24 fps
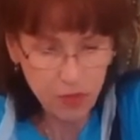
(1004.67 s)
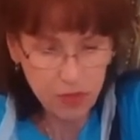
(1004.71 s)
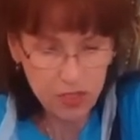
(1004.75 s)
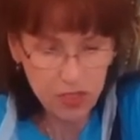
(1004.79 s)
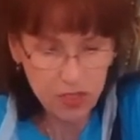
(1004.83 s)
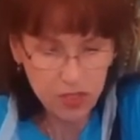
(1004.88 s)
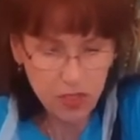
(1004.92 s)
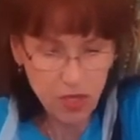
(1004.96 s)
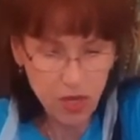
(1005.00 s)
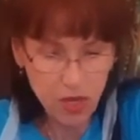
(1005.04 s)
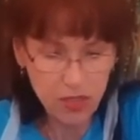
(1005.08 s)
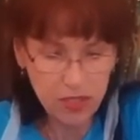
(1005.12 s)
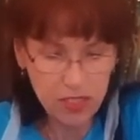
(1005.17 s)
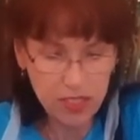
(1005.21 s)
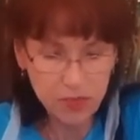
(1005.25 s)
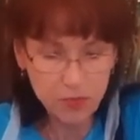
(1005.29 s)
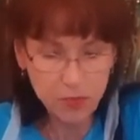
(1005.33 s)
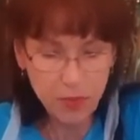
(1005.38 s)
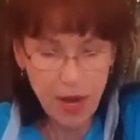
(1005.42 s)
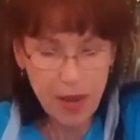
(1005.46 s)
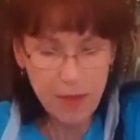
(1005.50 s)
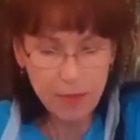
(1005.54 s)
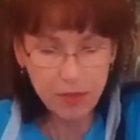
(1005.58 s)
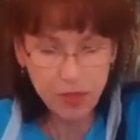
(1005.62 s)
salt. It's
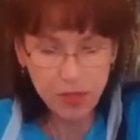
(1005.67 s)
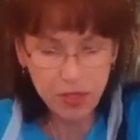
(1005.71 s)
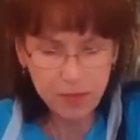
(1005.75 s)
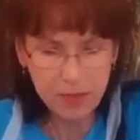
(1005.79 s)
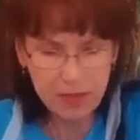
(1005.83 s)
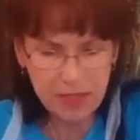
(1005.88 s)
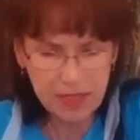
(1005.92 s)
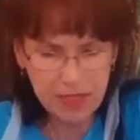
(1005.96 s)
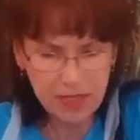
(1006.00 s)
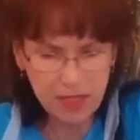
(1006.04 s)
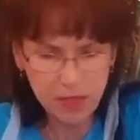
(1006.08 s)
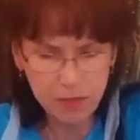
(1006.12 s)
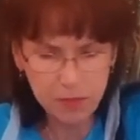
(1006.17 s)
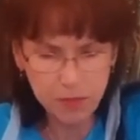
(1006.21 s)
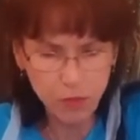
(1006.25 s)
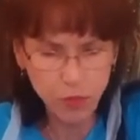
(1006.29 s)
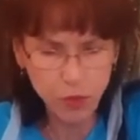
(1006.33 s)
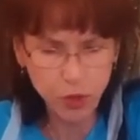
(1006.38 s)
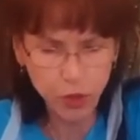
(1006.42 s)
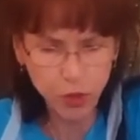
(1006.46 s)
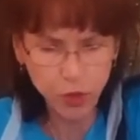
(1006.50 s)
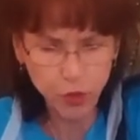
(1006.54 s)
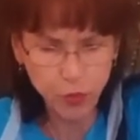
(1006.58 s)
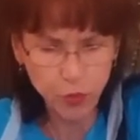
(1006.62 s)
probably going to be a little bit more
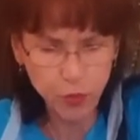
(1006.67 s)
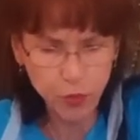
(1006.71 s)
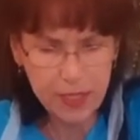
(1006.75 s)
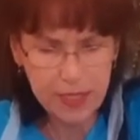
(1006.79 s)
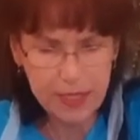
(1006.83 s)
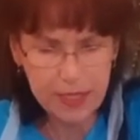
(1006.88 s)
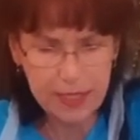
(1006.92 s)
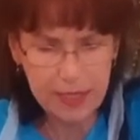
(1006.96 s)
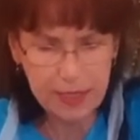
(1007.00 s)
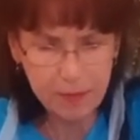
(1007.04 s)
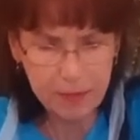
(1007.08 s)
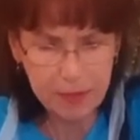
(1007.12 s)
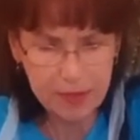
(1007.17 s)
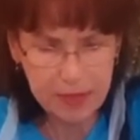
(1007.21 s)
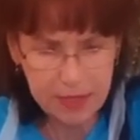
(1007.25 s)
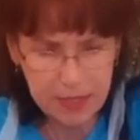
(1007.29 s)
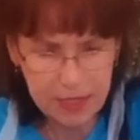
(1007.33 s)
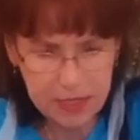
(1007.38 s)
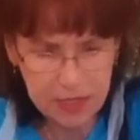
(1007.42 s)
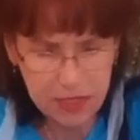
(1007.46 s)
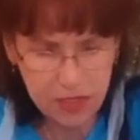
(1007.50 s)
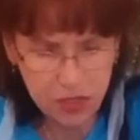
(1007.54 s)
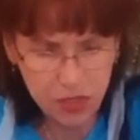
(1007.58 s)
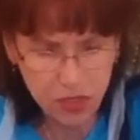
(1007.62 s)
gritty
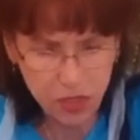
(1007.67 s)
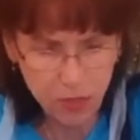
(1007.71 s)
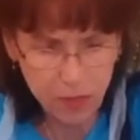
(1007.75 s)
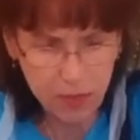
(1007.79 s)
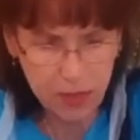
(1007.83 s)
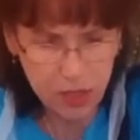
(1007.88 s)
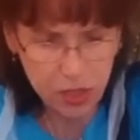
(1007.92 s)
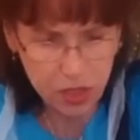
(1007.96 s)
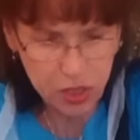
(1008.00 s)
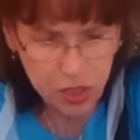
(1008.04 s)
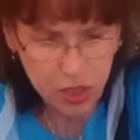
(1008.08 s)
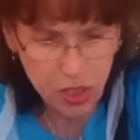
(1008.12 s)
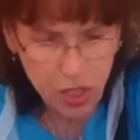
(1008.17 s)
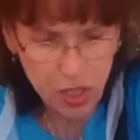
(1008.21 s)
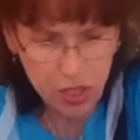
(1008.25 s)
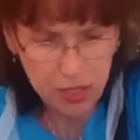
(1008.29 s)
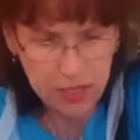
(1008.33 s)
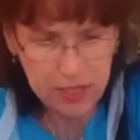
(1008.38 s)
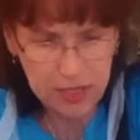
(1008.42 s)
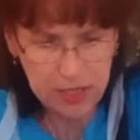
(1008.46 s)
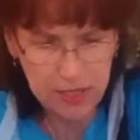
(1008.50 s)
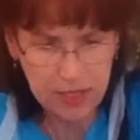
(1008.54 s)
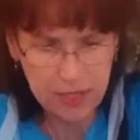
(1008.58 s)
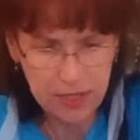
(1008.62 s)
because it's so much salt
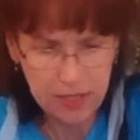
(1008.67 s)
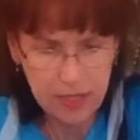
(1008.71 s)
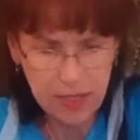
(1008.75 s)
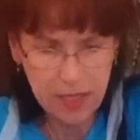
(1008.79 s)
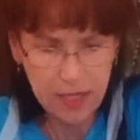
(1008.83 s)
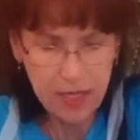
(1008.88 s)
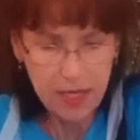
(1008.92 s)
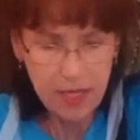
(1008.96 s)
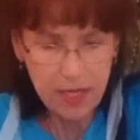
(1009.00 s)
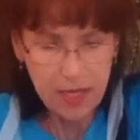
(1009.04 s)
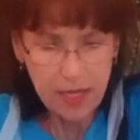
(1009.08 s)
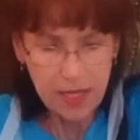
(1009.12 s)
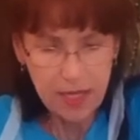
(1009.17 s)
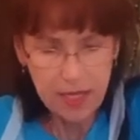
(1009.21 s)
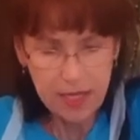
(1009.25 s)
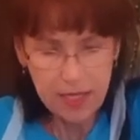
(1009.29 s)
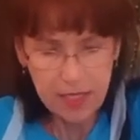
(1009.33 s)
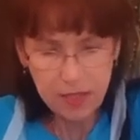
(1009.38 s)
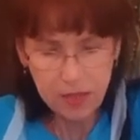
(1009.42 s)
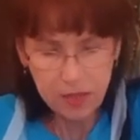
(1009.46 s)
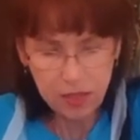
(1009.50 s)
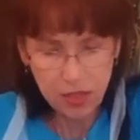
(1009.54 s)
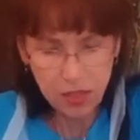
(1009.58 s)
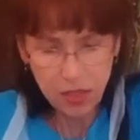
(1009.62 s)
in it. And
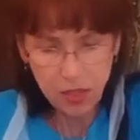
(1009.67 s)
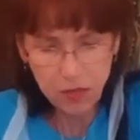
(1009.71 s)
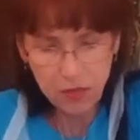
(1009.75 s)
it, you know,